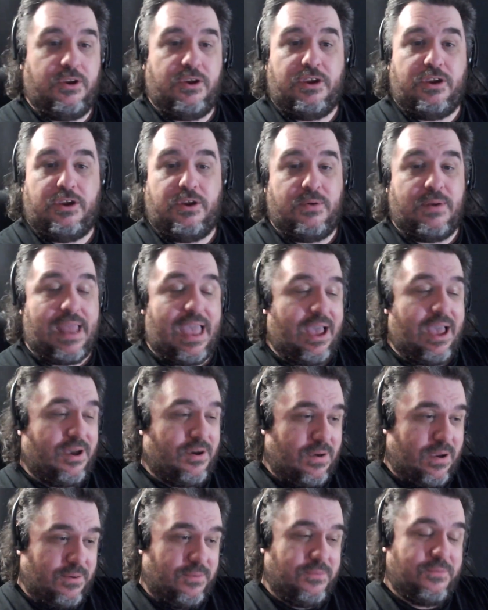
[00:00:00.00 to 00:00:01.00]
You
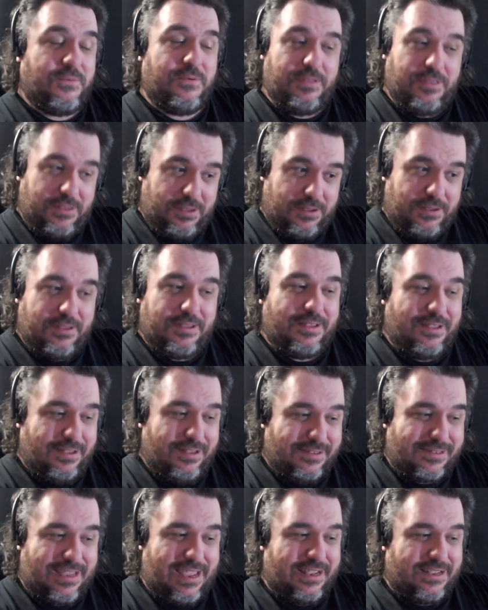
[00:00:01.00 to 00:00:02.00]
now,
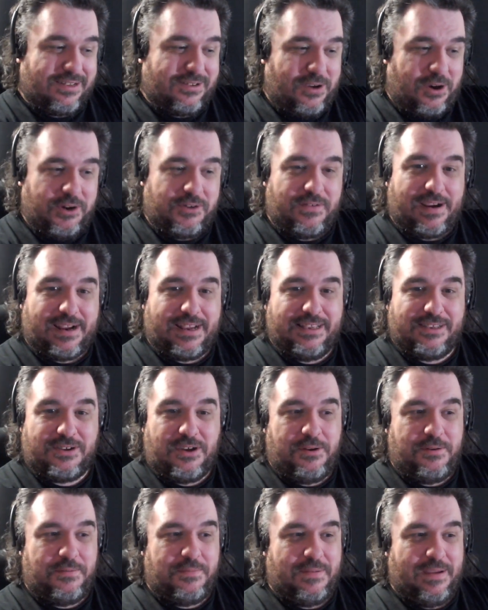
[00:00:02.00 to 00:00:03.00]
it's like Star Trek is
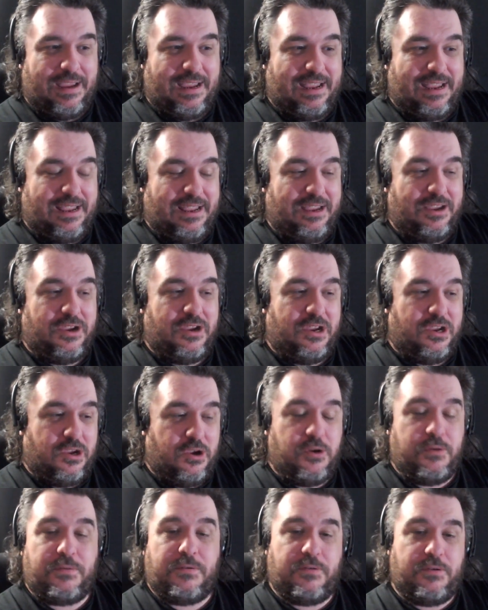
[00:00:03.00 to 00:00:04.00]
going to be
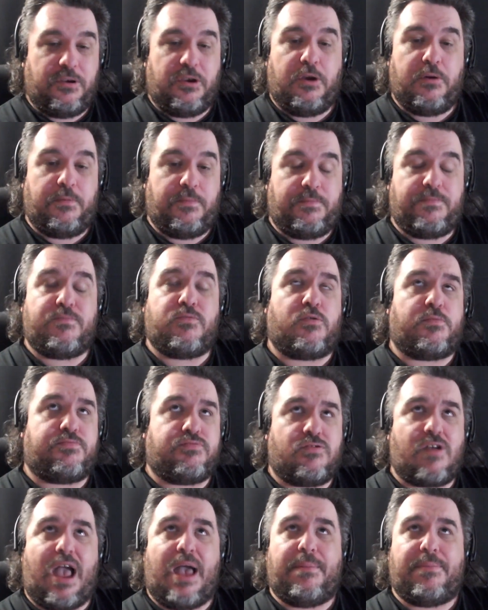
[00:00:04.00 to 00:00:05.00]
we're
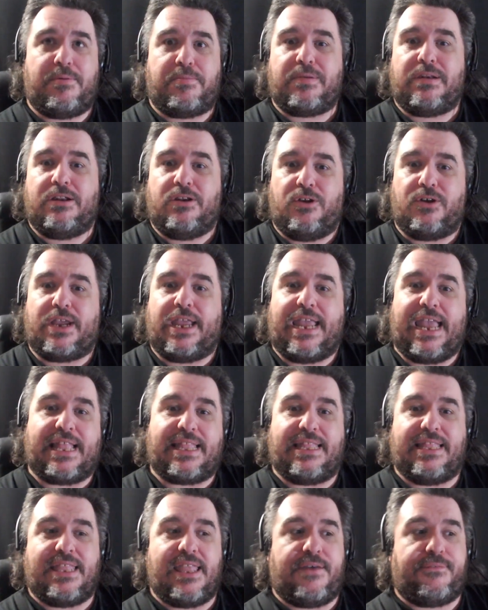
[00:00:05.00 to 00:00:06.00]
probably looking at
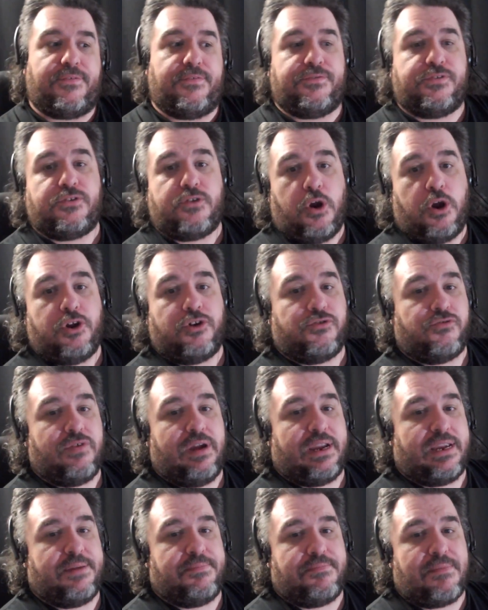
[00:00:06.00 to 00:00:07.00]
the death of Star
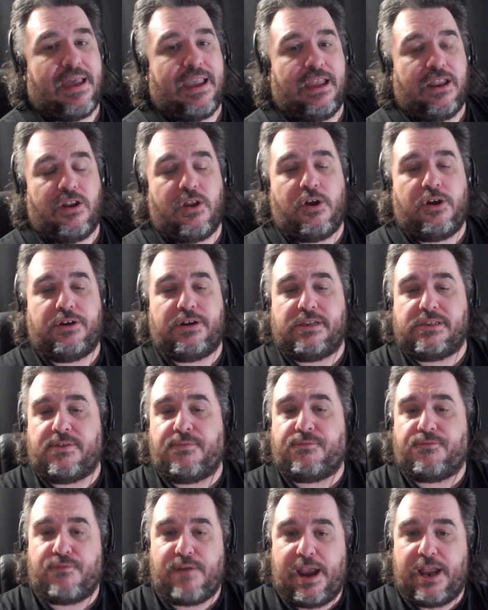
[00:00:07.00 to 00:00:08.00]
Trek by and large as a
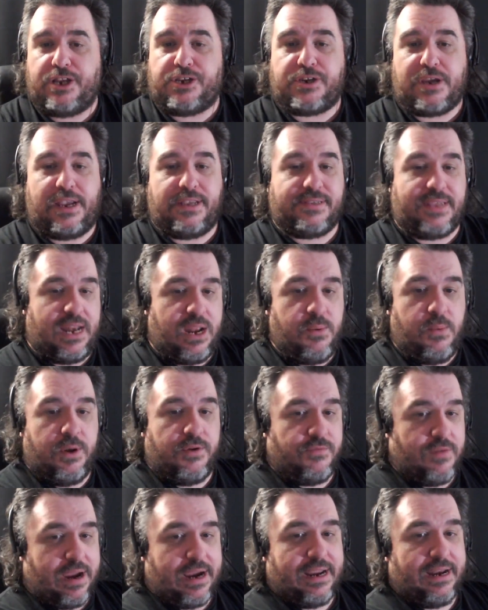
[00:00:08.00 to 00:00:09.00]
franchise anyone
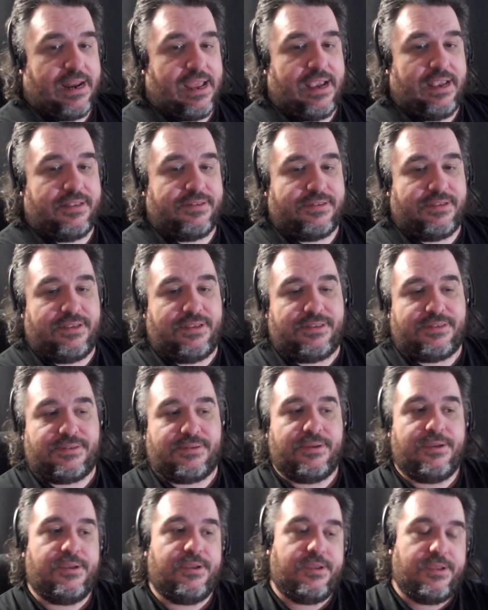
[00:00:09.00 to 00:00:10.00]
recognizes
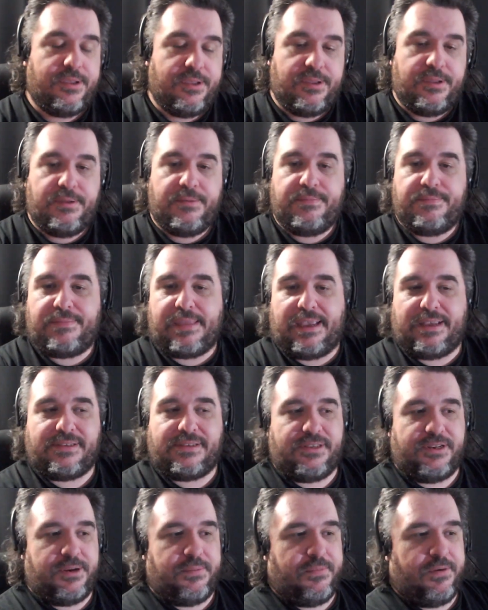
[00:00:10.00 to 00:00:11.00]
thanks
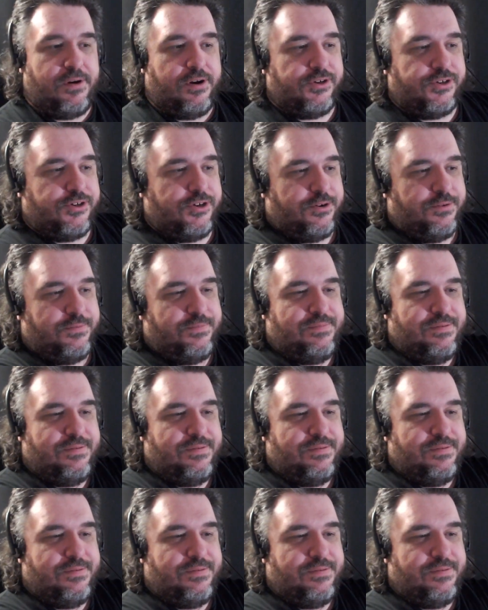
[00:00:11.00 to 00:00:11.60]
to the merger.